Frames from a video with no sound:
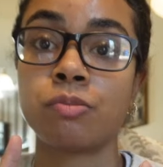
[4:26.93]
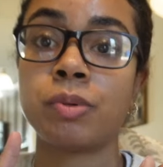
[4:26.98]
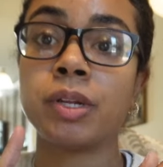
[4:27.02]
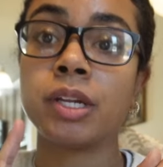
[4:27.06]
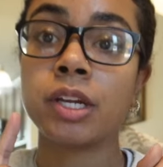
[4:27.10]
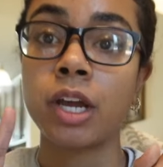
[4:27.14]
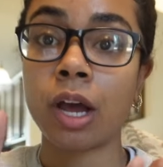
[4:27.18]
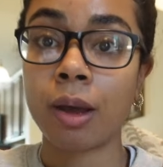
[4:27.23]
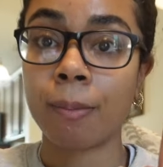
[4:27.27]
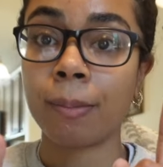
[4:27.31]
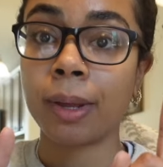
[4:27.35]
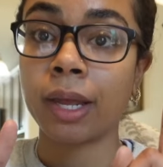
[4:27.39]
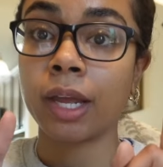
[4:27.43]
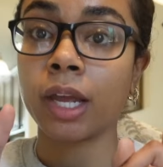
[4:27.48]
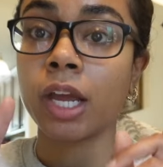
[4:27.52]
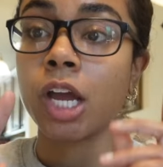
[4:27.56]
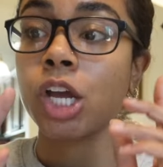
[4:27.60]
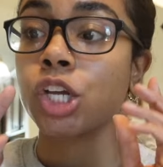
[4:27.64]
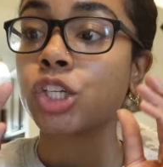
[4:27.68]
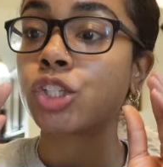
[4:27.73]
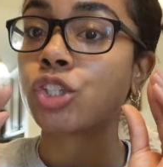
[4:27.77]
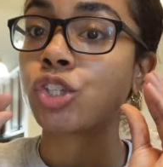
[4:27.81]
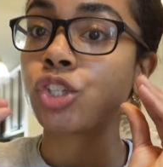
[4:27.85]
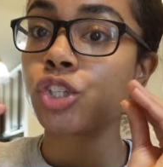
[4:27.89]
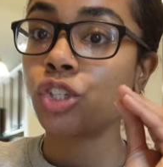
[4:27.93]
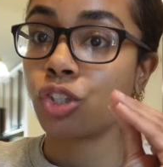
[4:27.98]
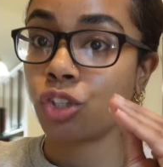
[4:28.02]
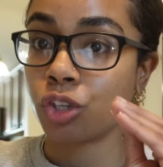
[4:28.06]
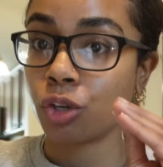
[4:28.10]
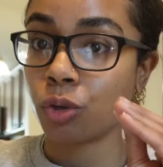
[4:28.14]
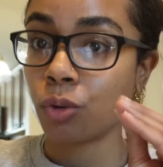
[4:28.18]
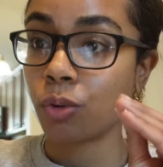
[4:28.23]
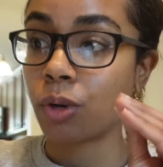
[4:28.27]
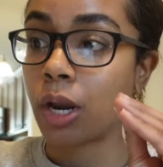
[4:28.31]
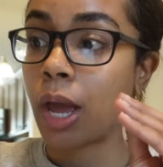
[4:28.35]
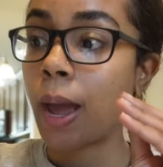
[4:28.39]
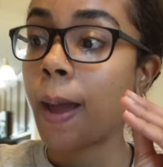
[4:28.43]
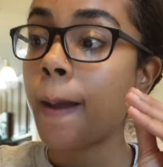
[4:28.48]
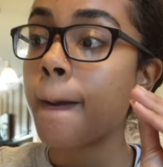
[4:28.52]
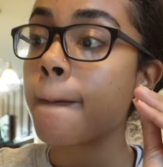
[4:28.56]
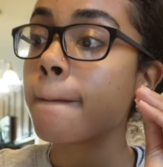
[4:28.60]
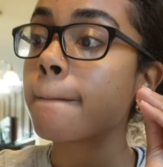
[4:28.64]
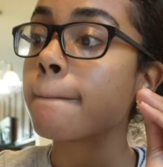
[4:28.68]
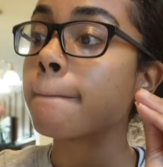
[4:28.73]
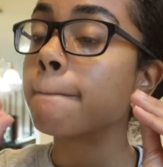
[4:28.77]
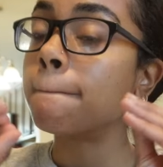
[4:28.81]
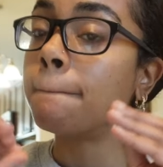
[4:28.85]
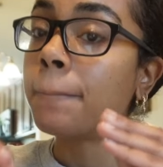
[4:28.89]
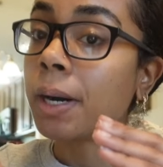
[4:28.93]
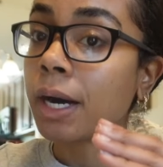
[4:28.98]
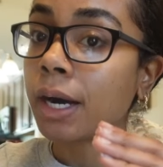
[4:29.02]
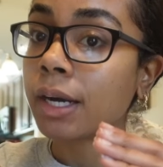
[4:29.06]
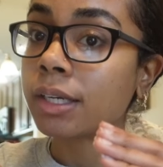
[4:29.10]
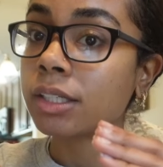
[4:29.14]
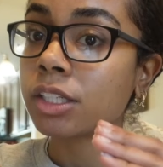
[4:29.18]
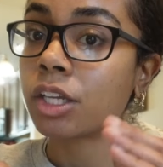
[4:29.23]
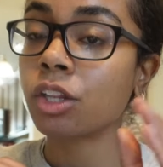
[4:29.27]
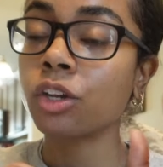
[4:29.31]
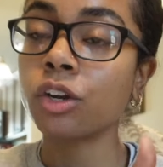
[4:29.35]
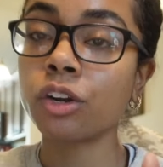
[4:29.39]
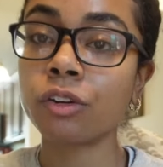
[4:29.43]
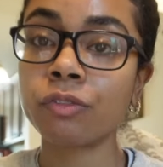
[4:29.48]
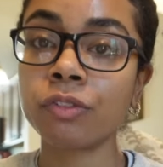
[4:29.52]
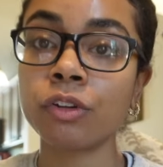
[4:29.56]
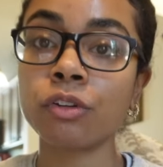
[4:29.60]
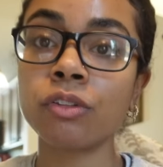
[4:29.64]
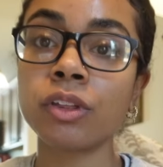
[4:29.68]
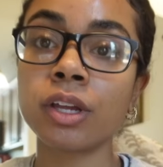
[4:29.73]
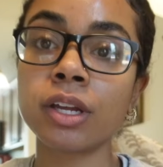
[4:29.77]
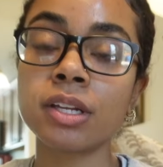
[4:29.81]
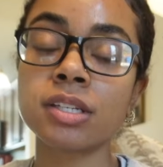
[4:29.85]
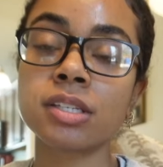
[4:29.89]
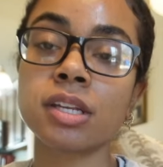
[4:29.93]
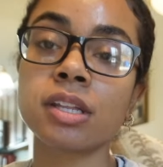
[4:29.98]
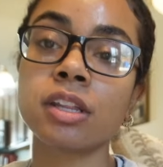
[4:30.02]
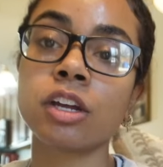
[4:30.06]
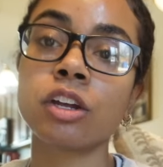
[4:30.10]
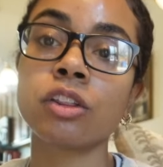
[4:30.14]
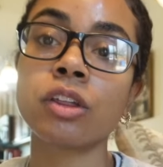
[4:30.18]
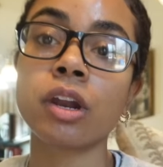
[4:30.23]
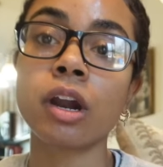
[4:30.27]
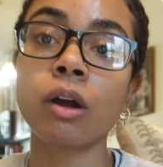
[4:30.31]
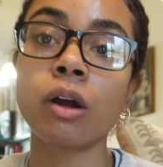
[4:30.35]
be coming soon, but there are a few things in there that